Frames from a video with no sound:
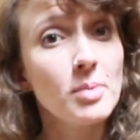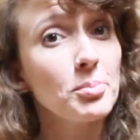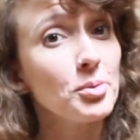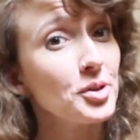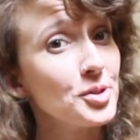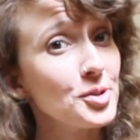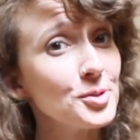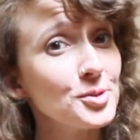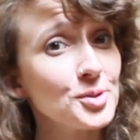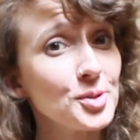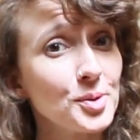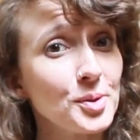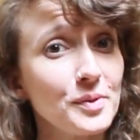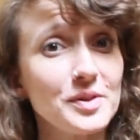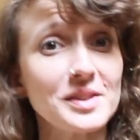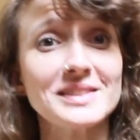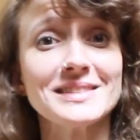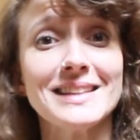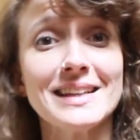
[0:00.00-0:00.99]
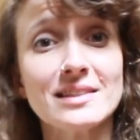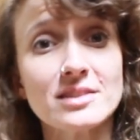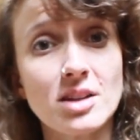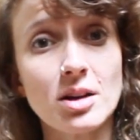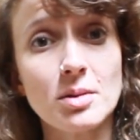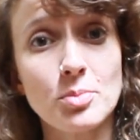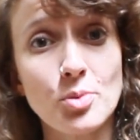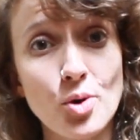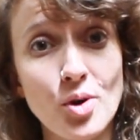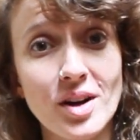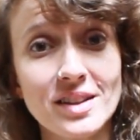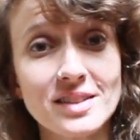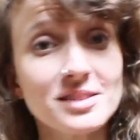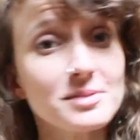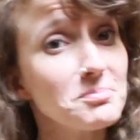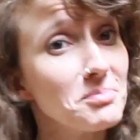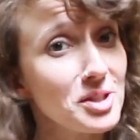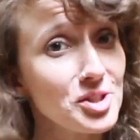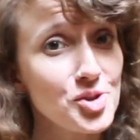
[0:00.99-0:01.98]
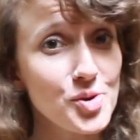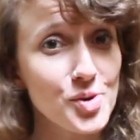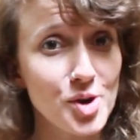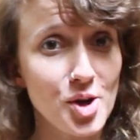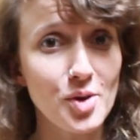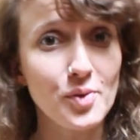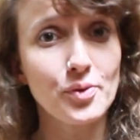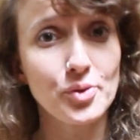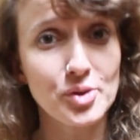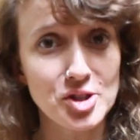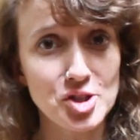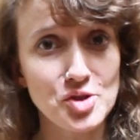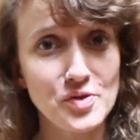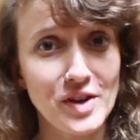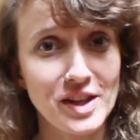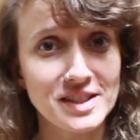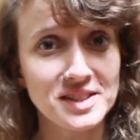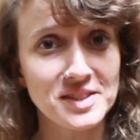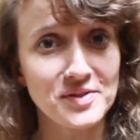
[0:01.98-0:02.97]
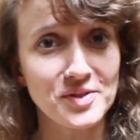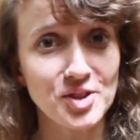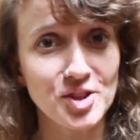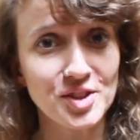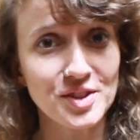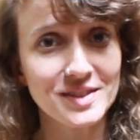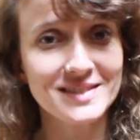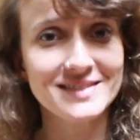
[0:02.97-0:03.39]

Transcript: producer of the Saint-Ambroise Montreal Fringe Festival.